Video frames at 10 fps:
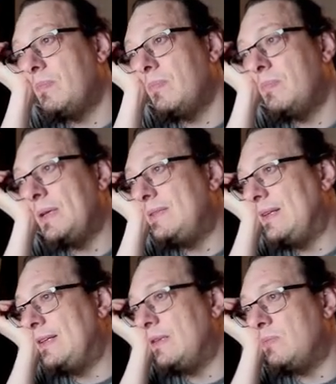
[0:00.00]

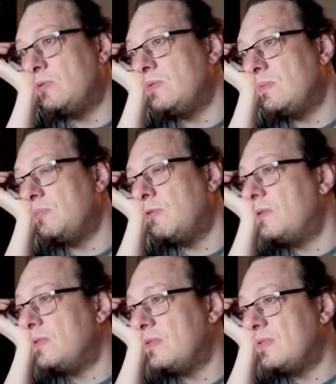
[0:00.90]
basically the most
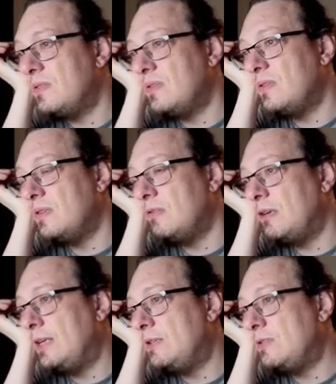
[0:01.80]
important or
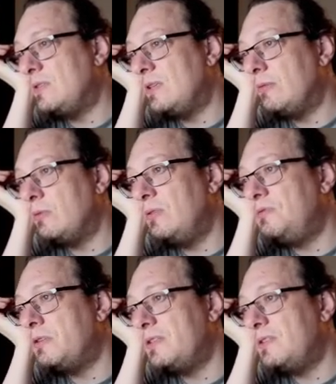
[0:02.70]
interesting rule
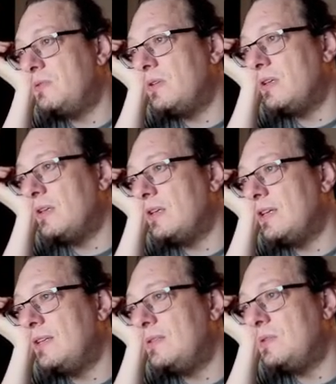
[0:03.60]
for this
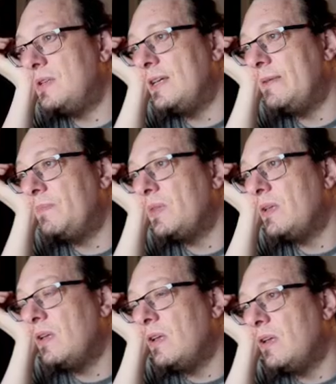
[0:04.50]
case today.
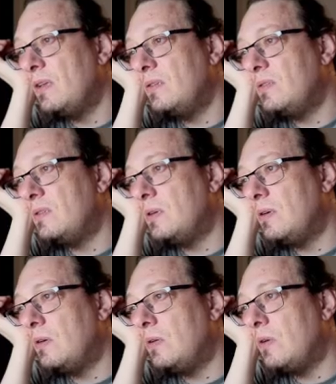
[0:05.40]

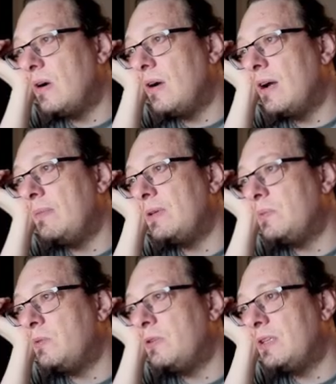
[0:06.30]
So I'm
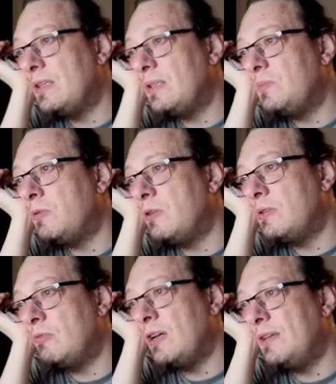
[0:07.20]
exporting this
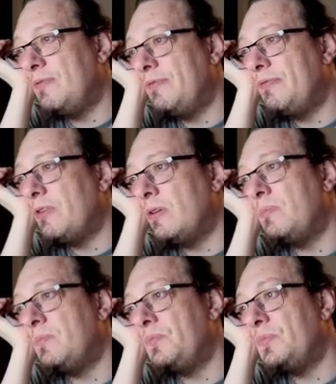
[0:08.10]
port right
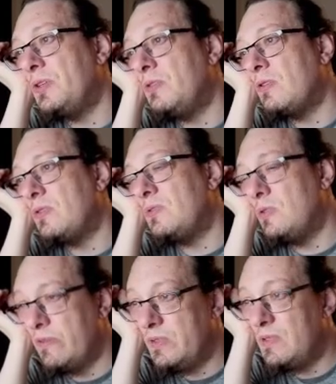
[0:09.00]
from the Docker
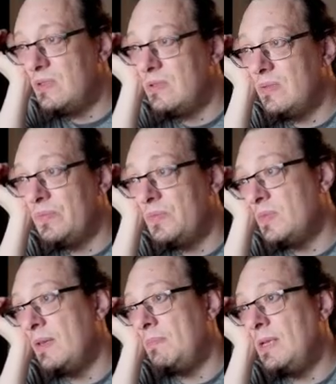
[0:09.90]
service.
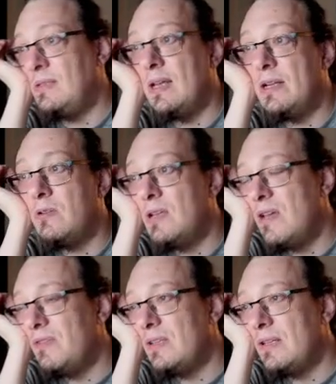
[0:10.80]
That means I don't
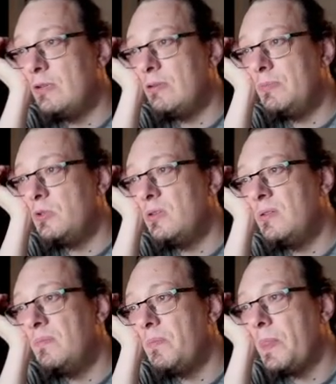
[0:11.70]
have
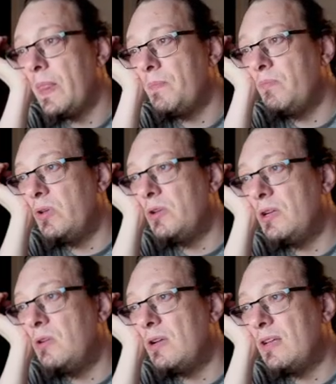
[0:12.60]
encryption. We're going to
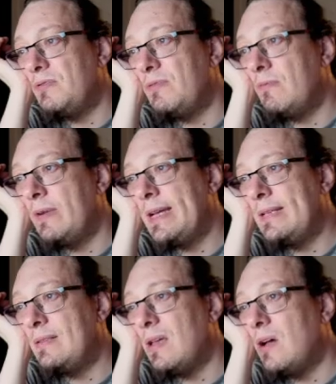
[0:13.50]
look at
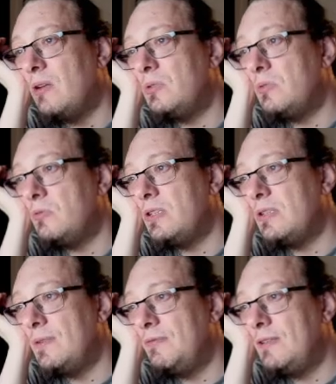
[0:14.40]
ways how to do that
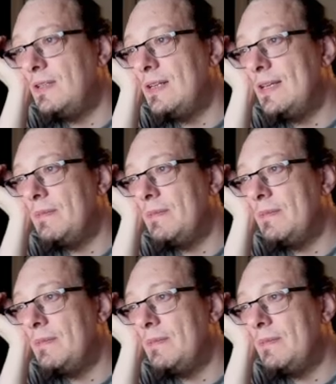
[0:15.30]
differently.